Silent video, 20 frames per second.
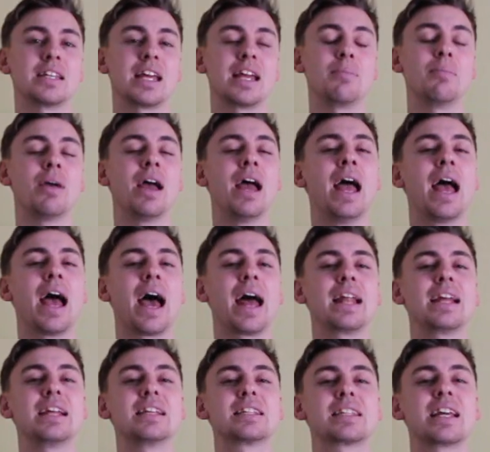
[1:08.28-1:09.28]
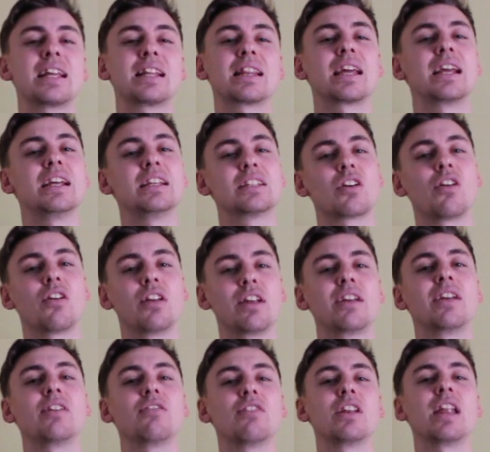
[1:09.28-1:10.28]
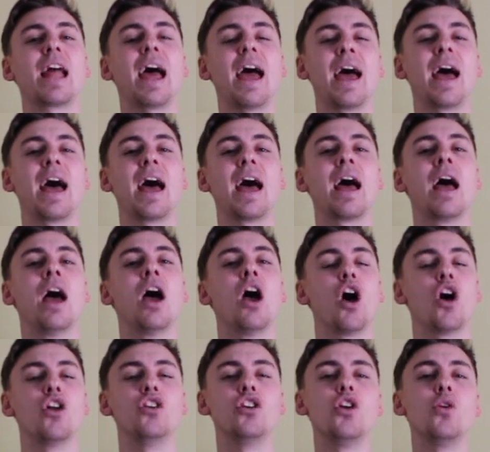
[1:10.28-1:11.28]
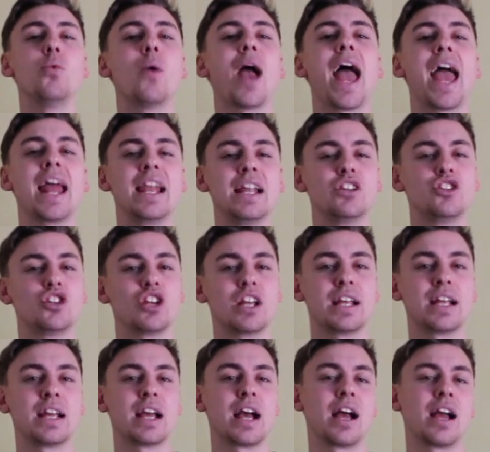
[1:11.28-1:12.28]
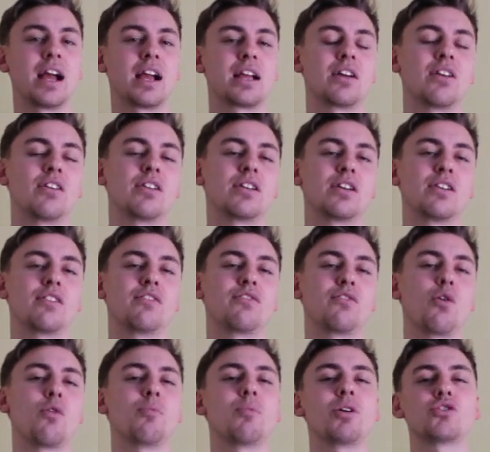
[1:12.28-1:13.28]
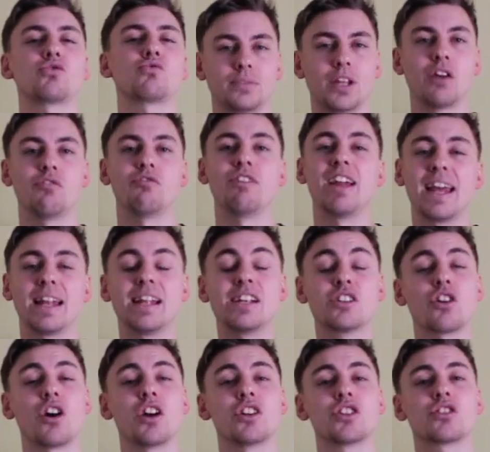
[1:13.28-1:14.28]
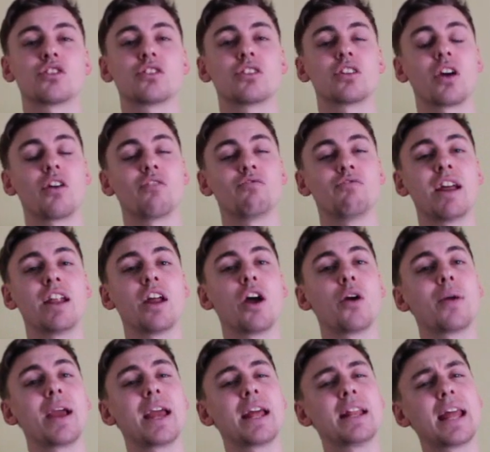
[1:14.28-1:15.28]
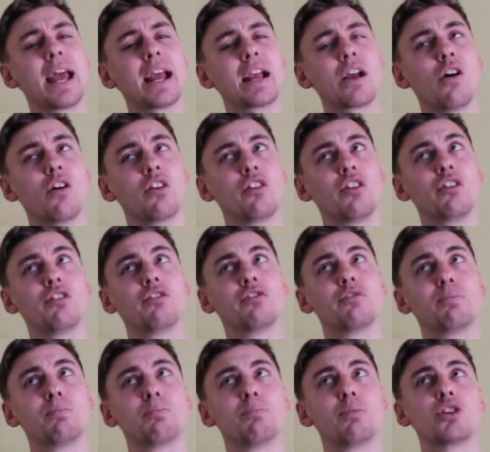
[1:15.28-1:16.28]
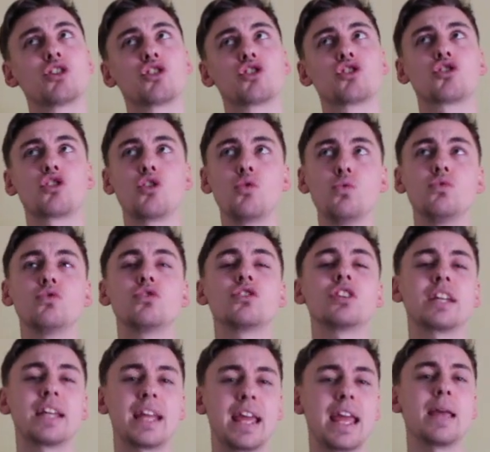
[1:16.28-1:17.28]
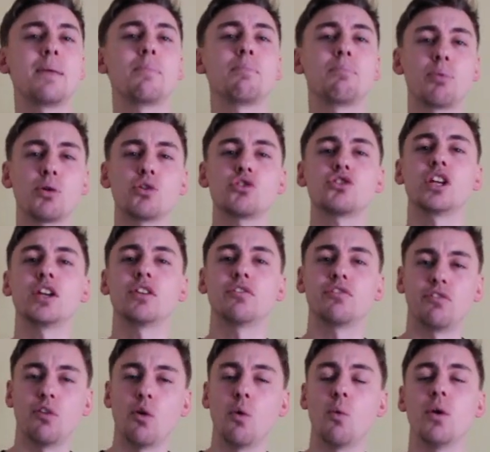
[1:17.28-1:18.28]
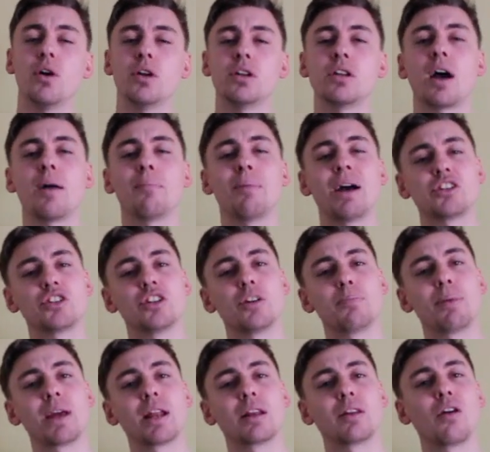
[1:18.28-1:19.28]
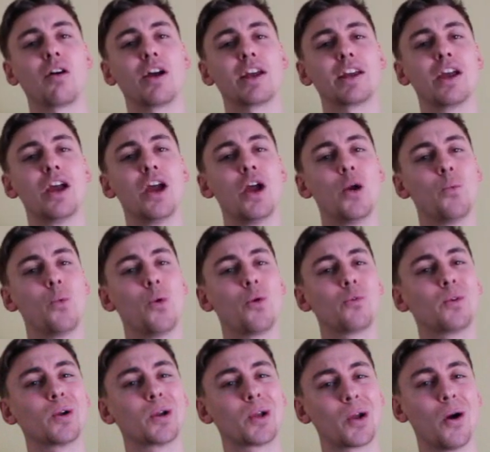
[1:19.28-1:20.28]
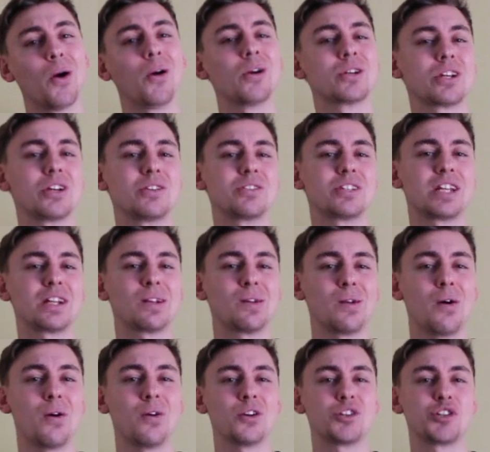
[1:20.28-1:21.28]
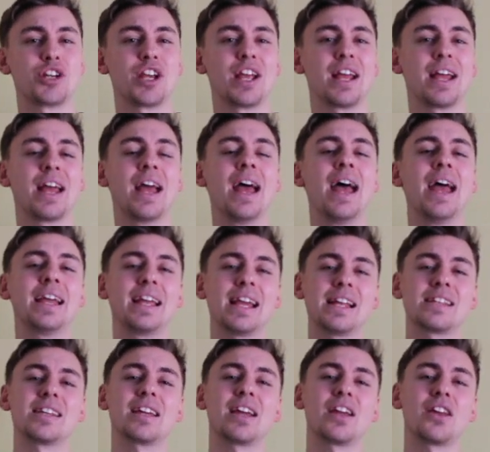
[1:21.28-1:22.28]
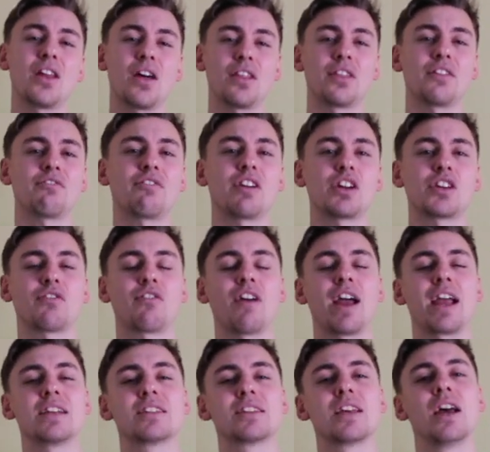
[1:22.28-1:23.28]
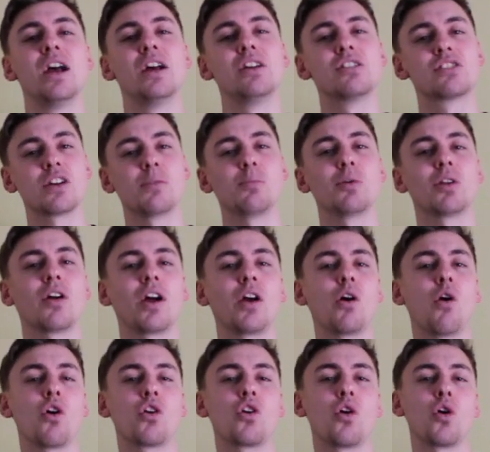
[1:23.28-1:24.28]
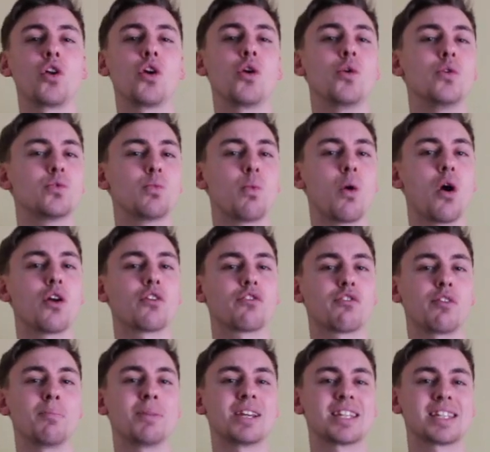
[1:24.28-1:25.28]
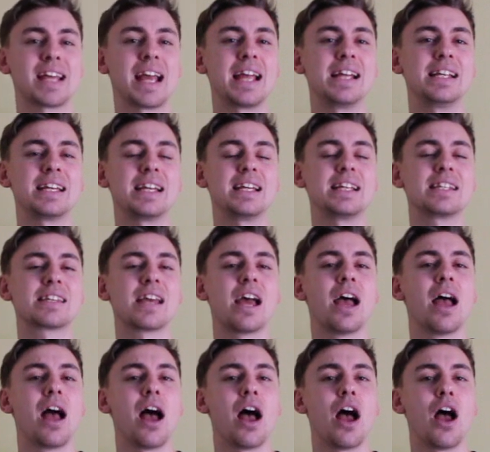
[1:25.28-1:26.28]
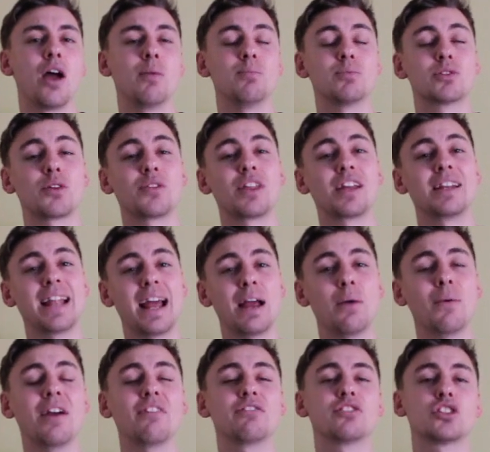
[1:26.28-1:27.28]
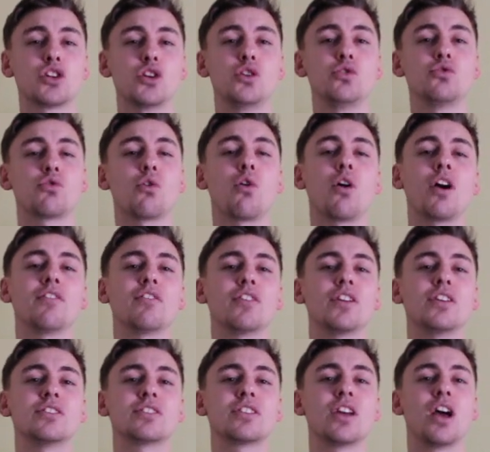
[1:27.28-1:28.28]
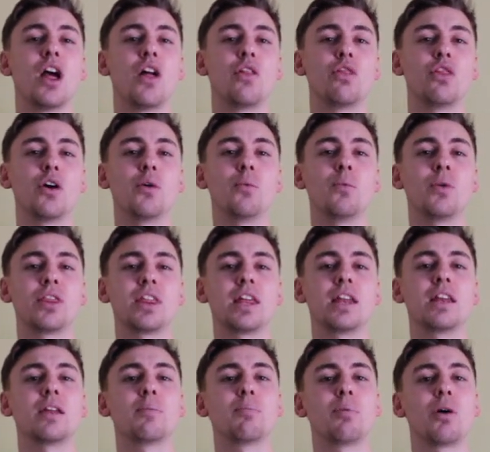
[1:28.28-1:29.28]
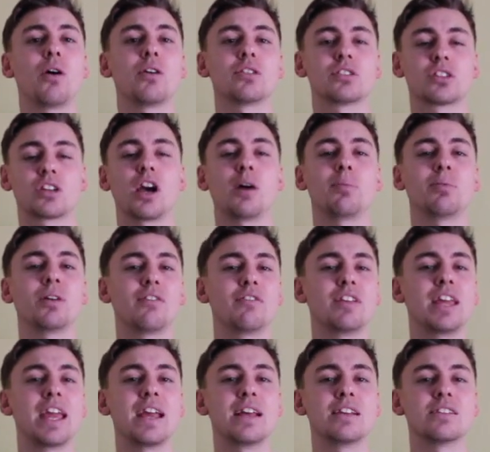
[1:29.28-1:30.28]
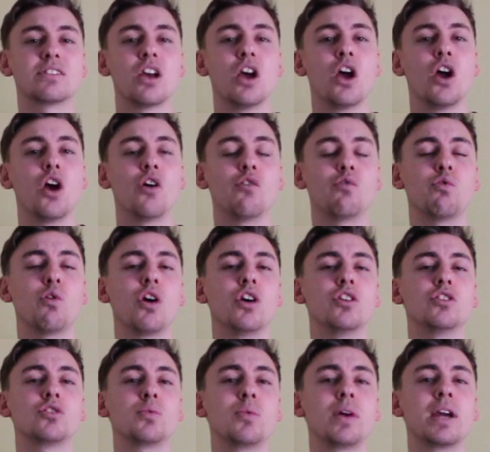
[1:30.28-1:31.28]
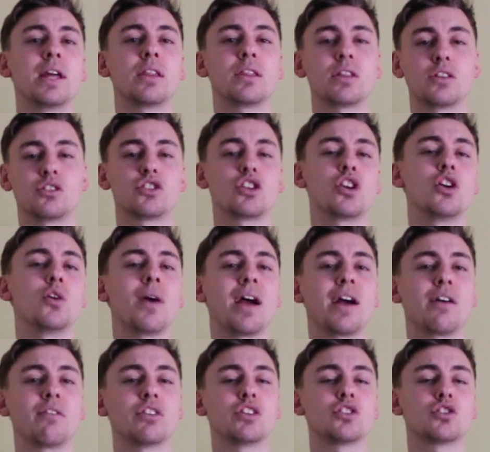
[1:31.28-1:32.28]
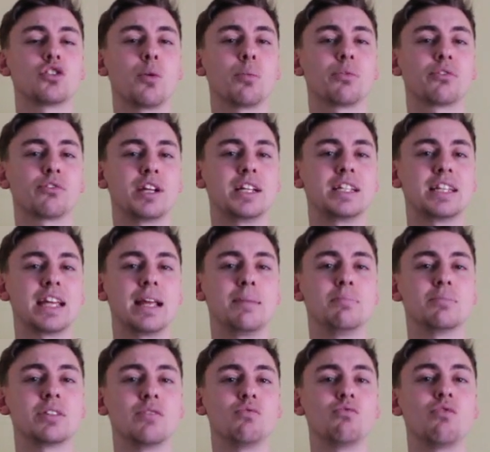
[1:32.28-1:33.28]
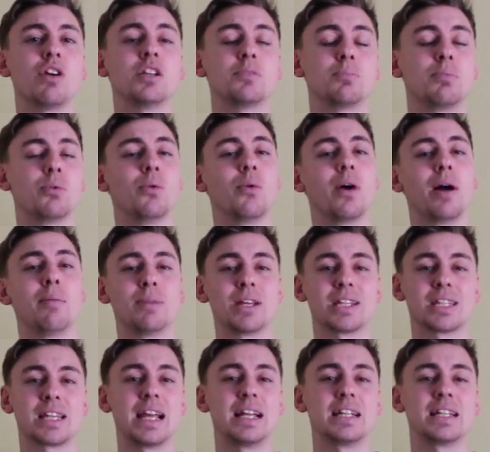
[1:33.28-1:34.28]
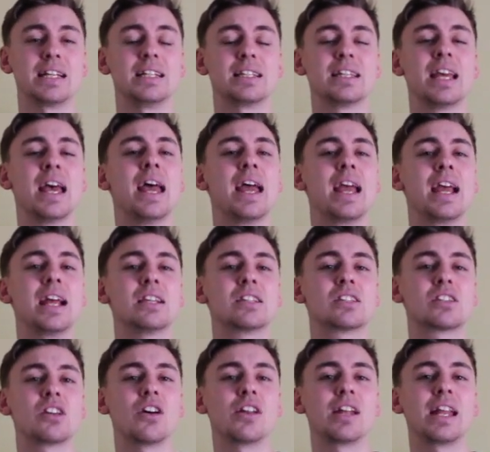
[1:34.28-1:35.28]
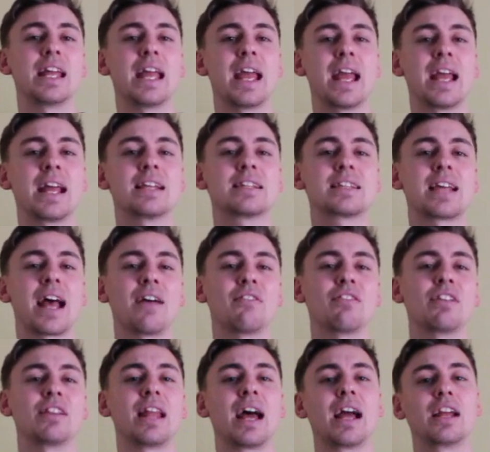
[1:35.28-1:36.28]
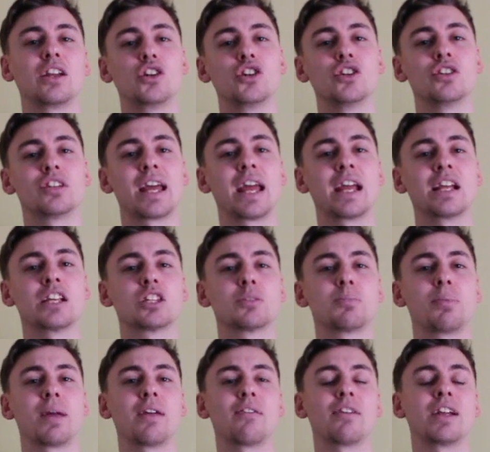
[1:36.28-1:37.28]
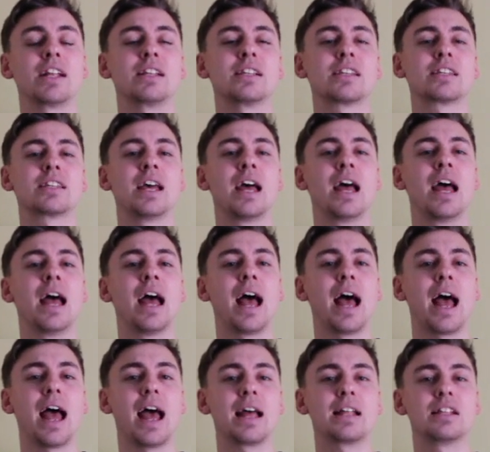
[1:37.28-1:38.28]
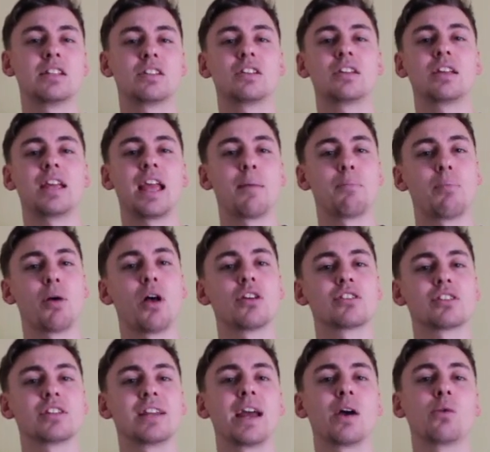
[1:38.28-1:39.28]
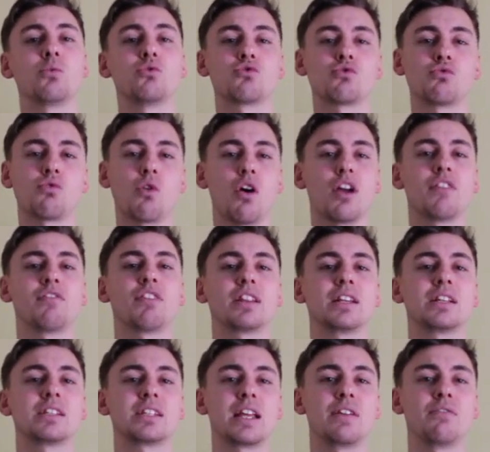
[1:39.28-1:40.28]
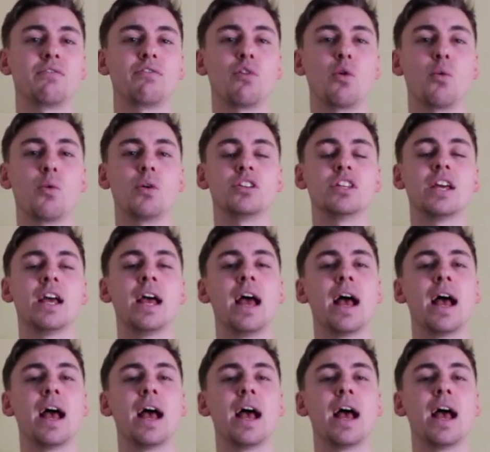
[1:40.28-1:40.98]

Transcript: team, and he said that he's kind of given a new energy, kind of almost re-energised Renault in their kind of pursuit to keep pushing forward. I imagine a bit like what Ricciardo did last year, getting another fresh face, someone like Ocon who had worked for Mercedes. So they now have two drivers that within the past couple of years have worked with two out of the top three teams in Red Bull and Mercedes. It certainly is having that good experience and personnel driving the team forward.